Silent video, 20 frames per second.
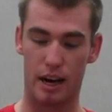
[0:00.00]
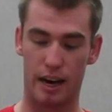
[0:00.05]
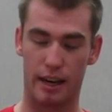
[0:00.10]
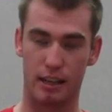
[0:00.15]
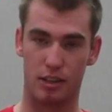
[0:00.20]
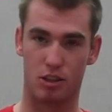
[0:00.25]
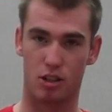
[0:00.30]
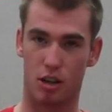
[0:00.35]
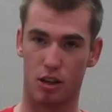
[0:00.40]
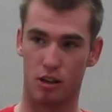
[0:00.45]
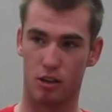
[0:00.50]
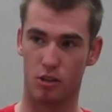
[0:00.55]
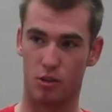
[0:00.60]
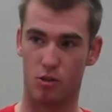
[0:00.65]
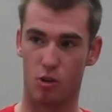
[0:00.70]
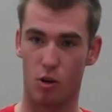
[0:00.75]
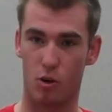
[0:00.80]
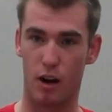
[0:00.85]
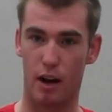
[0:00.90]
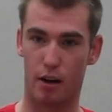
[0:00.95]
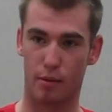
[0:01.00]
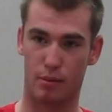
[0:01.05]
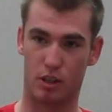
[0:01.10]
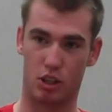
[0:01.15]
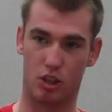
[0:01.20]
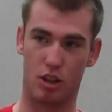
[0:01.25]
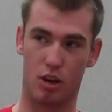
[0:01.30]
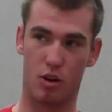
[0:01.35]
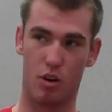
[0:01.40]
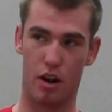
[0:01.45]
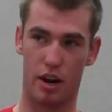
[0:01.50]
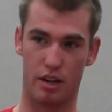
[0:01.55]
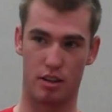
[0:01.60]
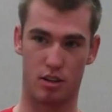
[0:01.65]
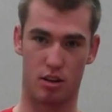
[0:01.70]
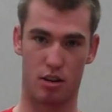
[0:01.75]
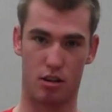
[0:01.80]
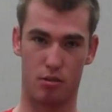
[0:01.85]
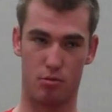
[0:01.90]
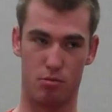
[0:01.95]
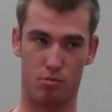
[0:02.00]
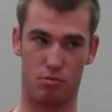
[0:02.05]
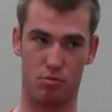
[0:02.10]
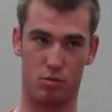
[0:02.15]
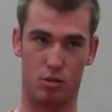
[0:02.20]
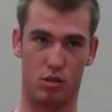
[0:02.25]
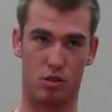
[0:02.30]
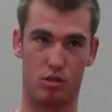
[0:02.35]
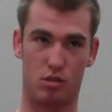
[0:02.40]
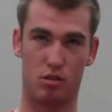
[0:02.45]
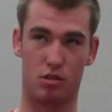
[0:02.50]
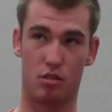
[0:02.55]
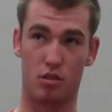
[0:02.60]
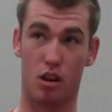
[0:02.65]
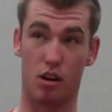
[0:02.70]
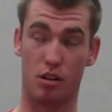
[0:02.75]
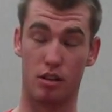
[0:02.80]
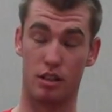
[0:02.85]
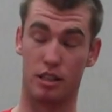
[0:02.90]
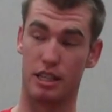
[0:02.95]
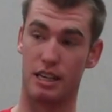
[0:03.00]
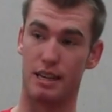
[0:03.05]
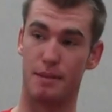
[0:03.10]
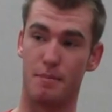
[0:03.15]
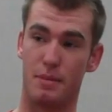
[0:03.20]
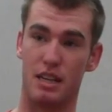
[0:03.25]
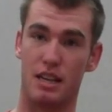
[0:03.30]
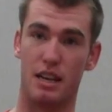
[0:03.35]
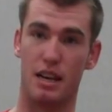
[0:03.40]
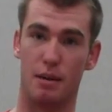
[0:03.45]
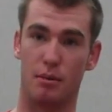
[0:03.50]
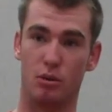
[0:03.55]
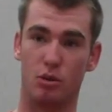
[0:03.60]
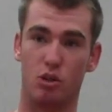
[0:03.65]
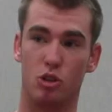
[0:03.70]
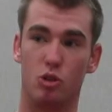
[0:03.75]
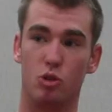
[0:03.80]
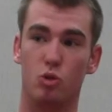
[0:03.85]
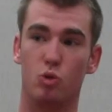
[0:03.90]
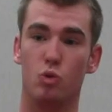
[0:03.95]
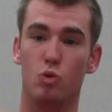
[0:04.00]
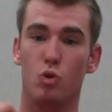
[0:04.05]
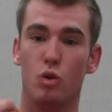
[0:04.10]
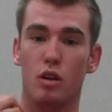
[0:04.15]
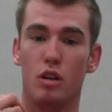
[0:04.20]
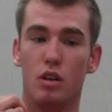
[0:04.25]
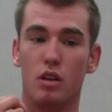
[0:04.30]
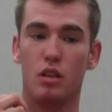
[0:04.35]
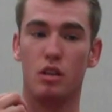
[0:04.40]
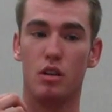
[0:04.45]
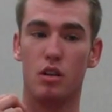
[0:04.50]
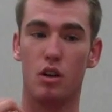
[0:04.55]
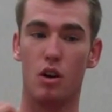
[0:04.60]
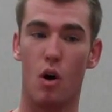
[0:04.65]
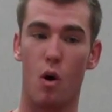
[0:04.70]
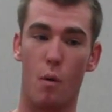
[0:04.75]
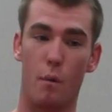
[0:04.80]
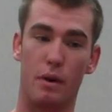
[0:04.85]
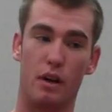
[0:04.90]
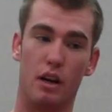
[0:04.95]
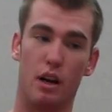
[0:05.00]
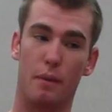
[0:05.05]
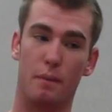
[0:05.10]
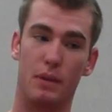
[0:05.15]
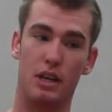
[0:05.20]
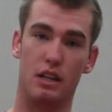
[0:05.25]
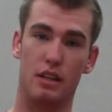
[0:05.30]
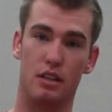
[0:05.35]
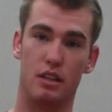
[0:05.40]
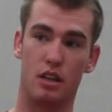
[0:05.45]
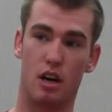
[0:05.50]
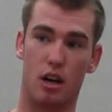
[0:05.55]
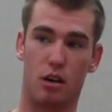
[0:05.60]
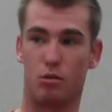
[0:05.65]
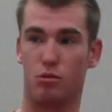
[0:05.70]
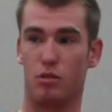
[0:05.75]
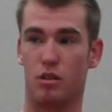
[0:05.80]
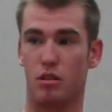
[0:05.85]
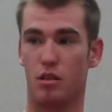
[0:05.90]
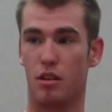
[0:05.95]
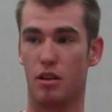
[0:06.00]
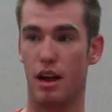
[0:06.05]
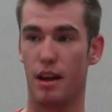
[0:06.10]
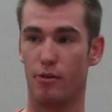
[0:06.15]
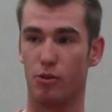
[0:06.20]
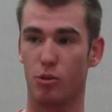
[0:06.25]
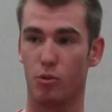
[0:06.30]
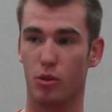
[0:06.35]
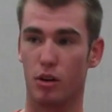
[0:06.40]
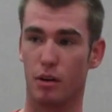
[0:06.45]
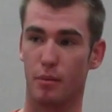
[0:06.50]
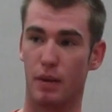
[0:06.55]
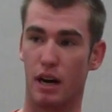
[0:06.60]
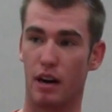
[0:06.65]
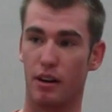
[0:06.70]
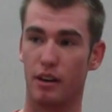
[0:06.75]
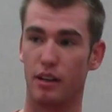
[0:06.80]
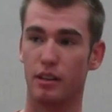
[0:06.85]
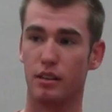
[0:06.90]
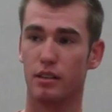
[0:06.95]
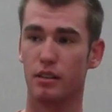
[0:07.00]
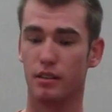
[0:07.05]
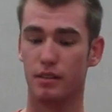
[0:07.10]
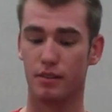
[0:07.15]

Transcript: I started to grow out of my shell. I was starting to be able to open up and talk with everyone about it.